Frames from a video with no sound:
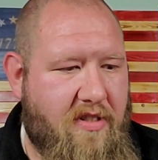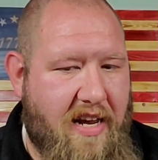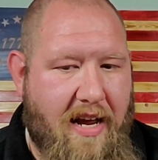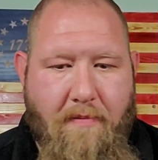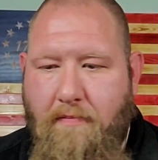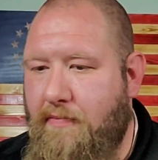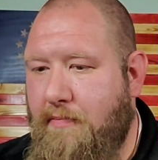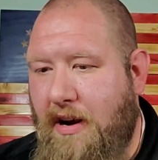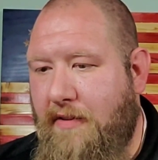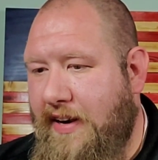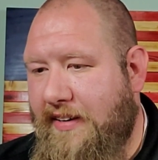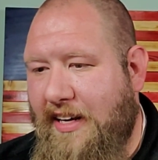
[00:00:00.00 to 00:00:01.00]
damn.
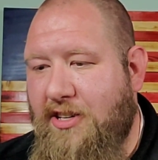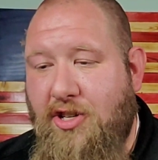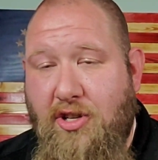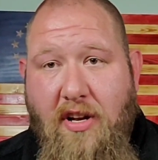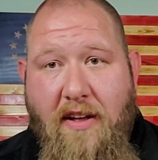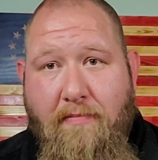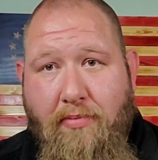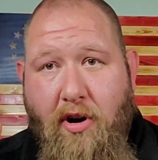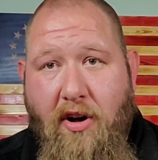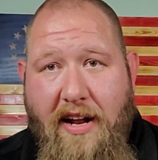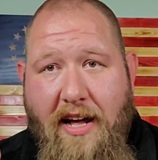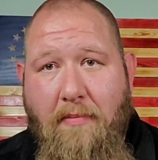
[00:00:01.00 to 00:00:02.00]
Matter of fact, I should have
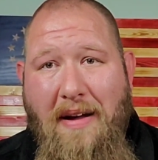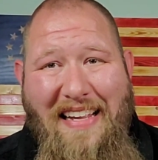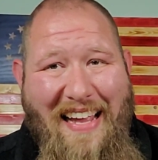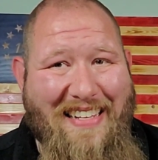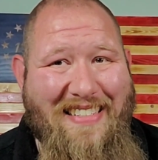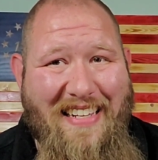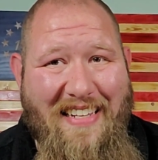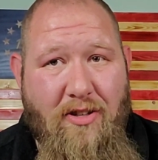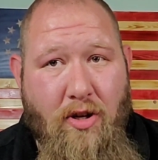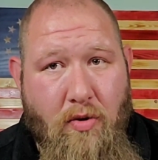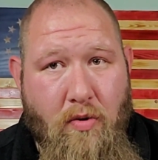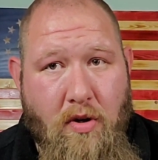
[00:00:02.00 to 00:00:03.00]
brought out my
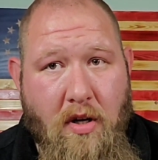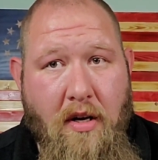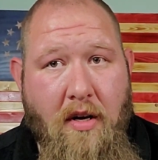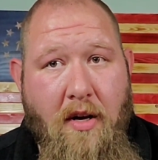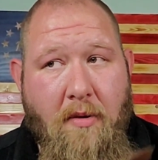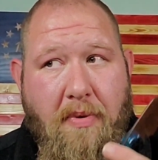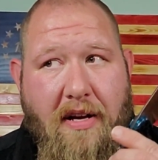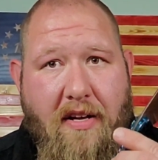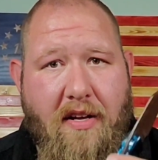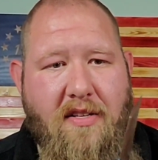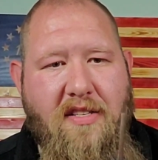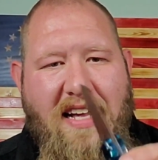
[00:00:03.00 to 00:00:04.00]
SE2
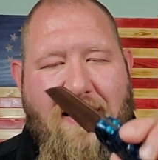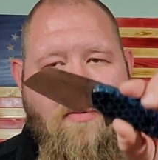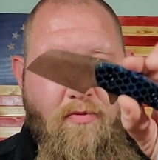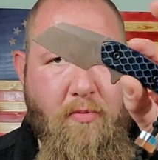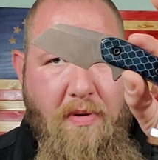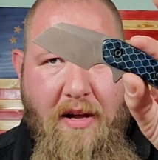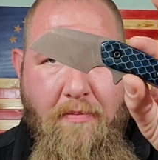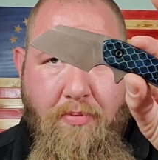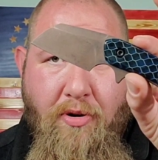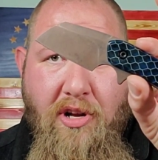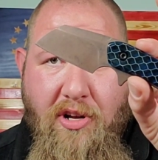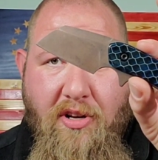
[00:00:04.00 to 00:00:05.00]
because that would be a
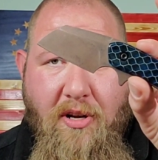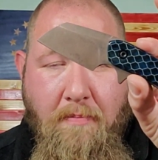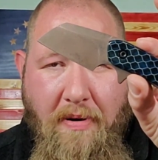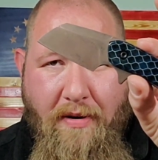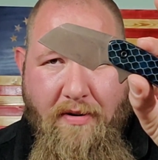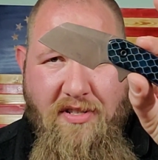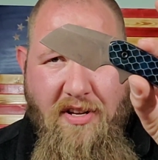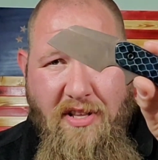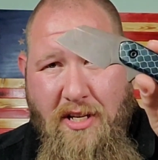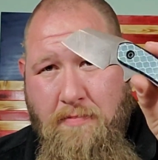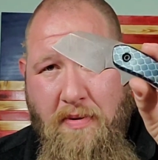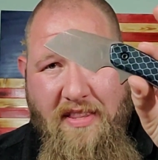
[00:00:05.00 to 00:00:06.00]
pretty good comparison
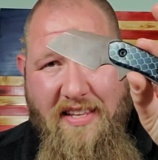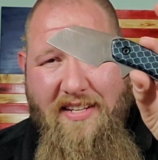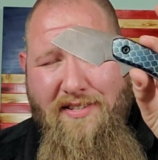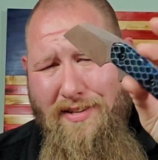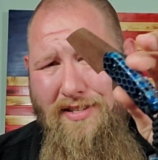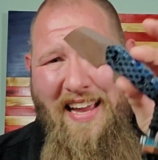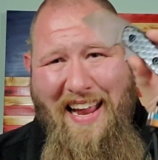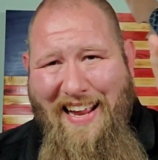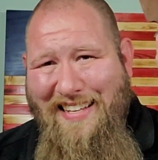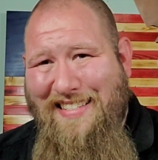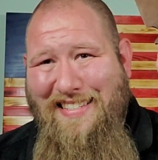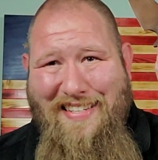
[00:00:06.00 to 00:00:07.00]
to this, but this is
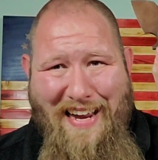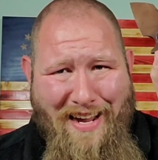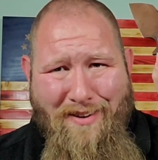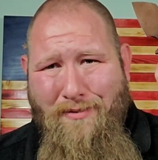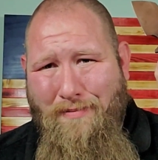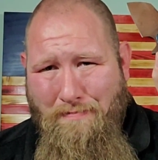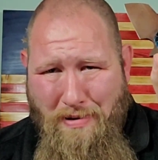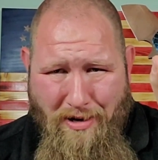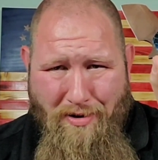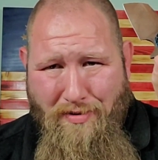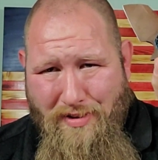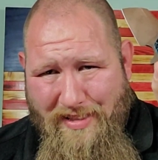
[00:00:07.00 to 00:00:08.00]
hands down
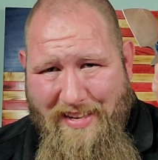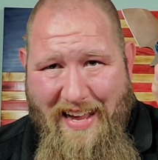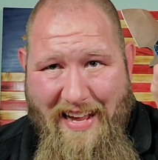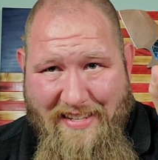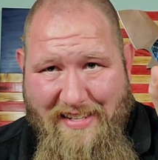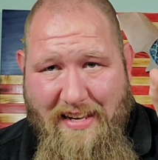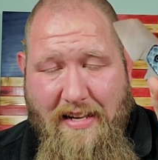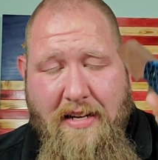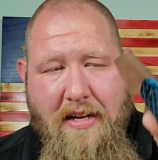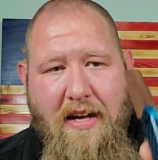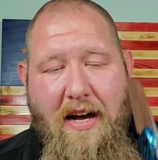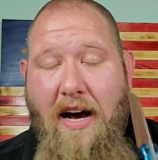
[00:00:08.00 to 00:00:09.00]
better than the SE.
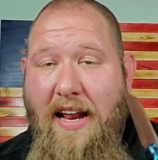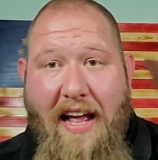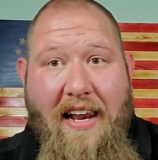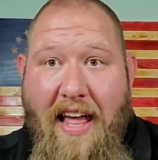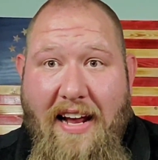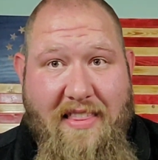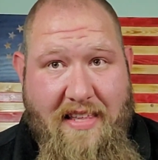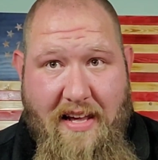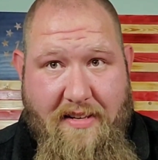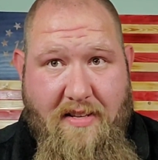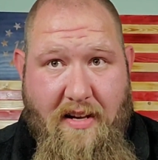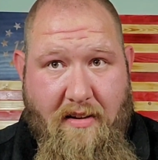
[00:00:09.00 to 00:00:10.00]
And I like
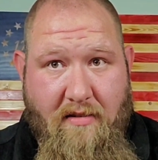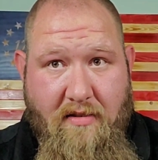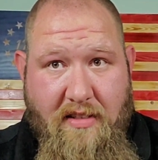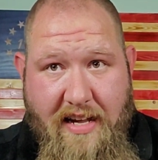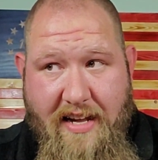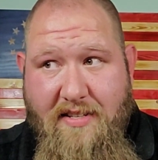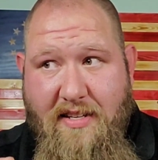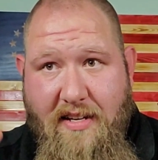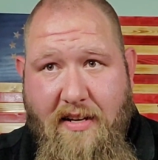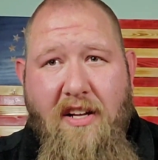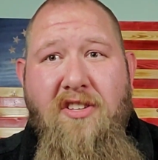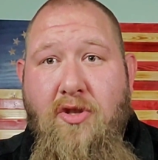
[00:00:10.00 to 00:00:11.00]
the SE. The
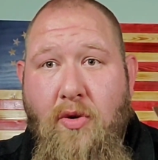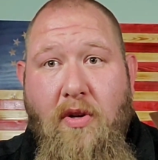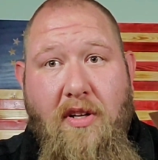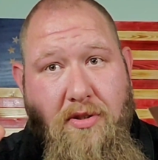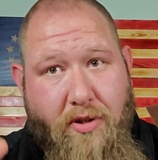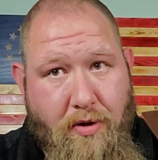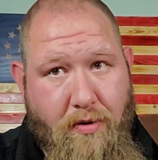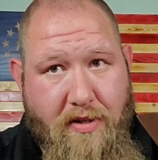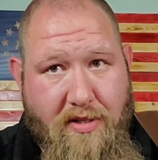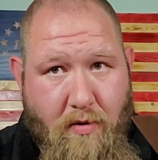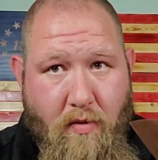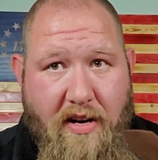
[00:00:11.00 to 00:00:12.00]
SE Azula
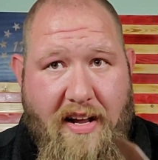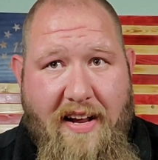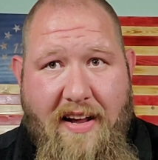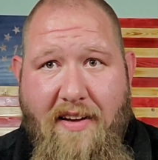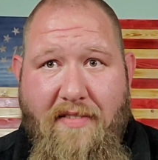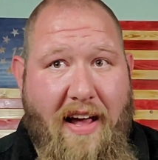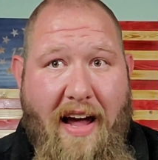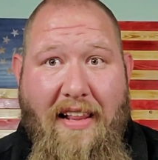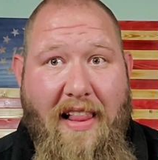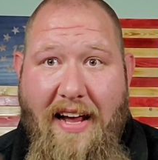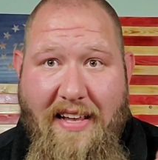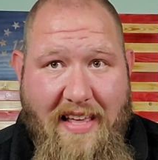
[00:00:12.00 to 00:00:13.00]
2 is the one I have.
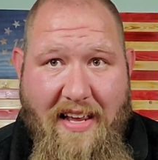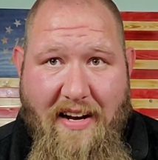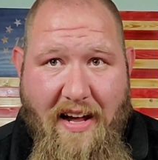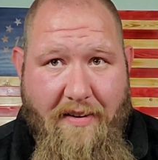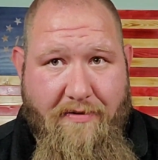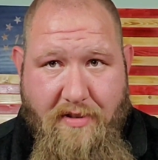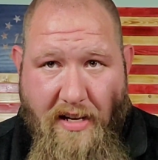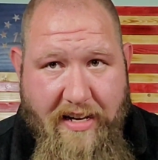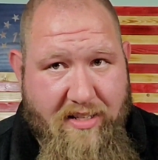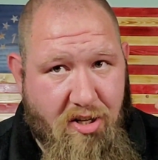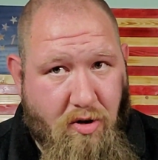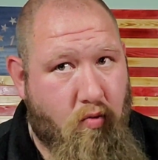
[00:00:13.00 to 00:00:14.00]
I like that knife.
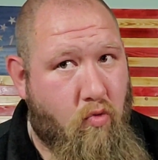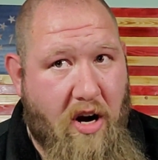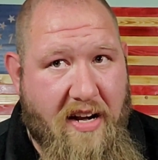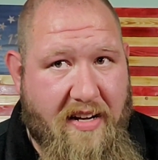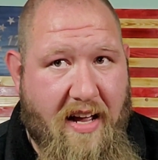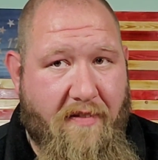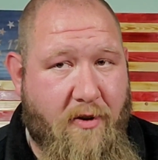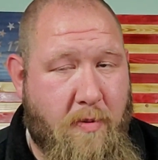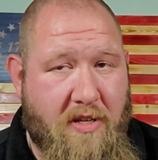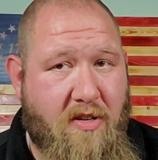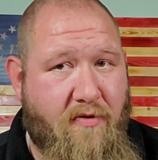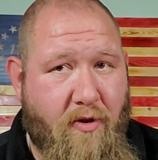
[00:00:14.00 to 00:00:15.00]
It's a great knife,
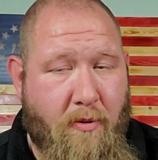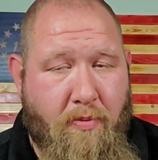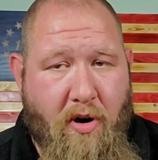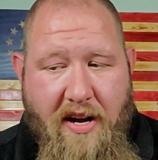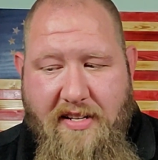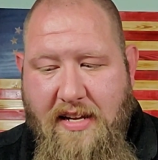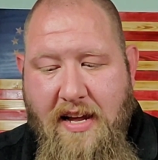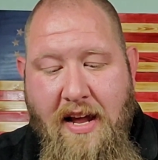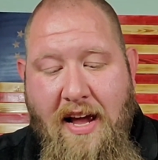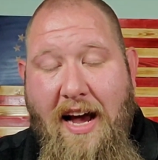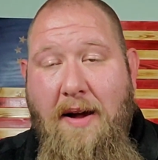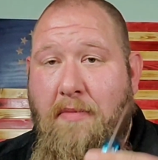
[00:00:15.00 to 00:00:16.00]
especially for the price.
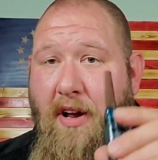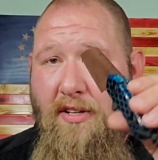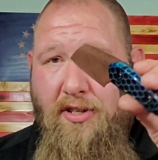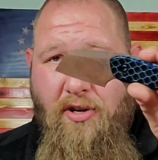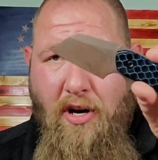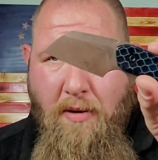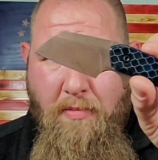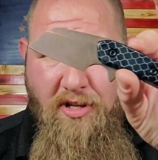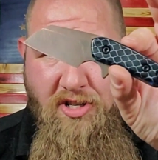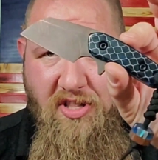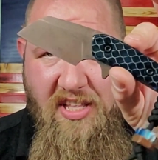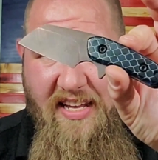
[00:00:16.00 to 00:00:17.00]
I am not sure how
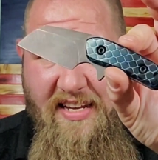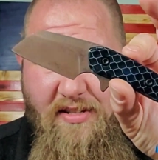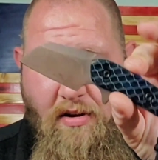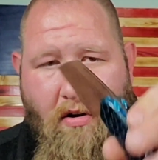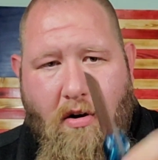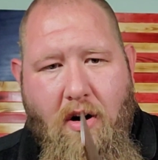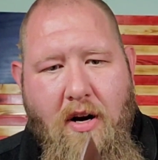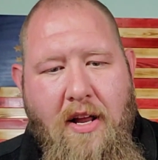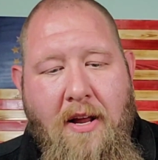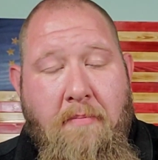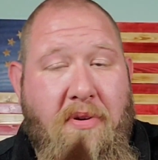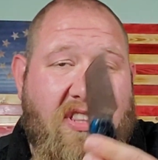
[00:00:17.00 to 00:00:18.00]
much these are,
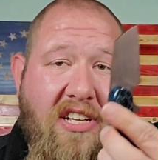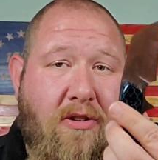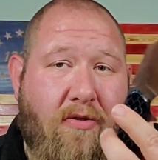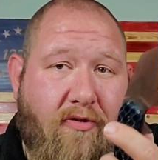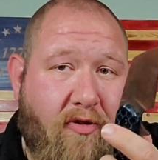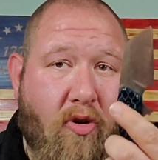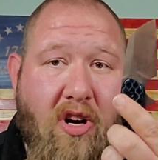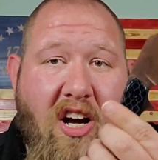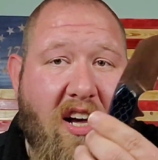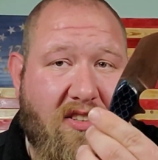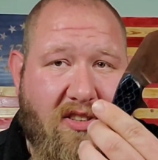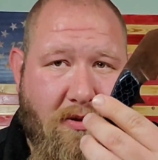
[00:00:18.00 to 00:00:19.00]
but these are full
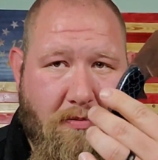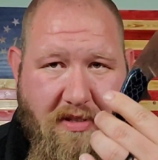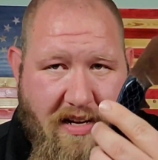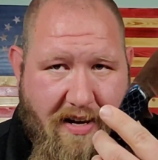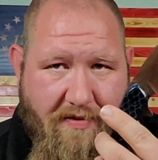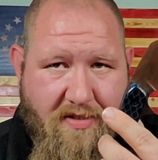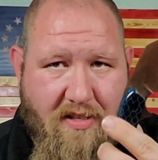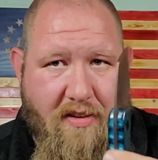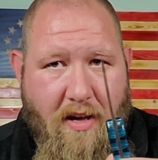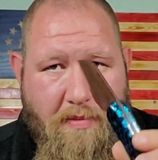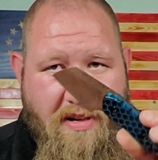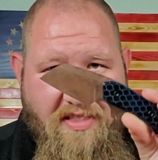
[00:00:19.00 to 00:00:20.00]
custom
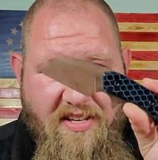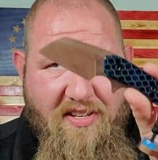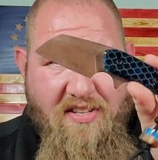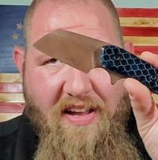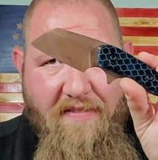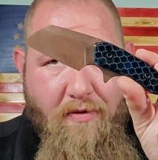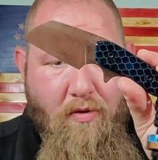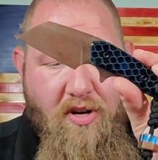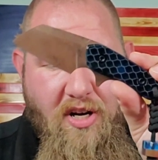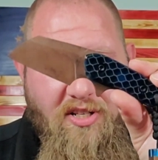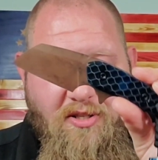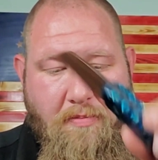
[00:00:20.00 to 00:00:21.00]
knives. I mean, this is a full
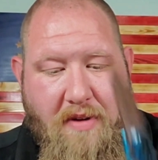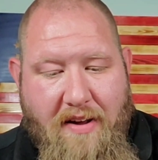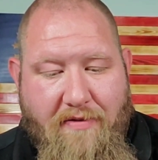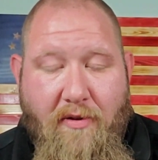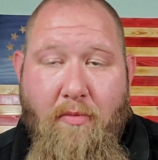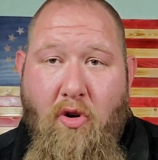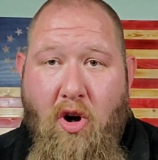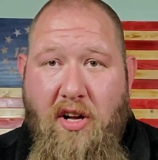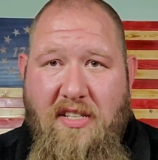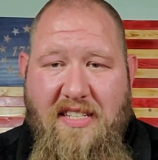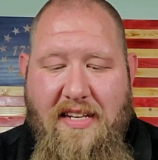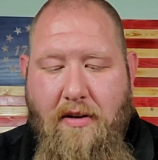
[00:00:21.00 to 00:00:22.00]
custom knife from
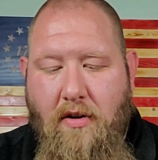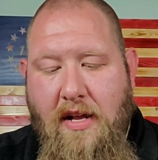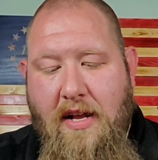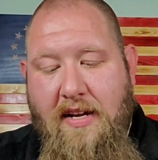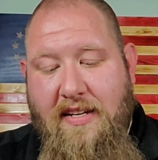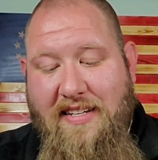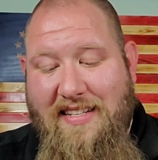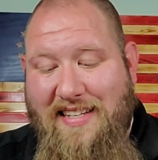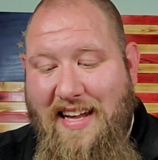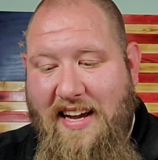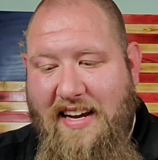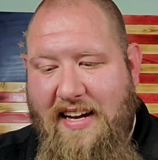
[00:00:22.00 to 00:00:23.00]
Ron Steele
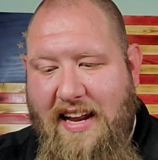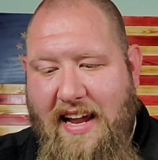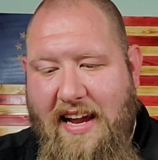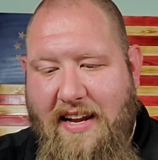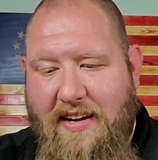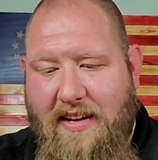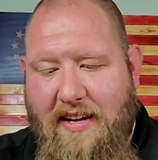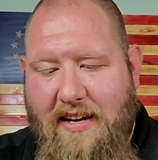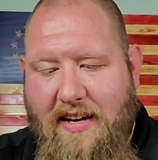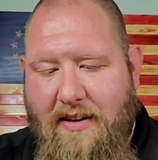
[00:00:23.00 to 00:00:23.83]
design, and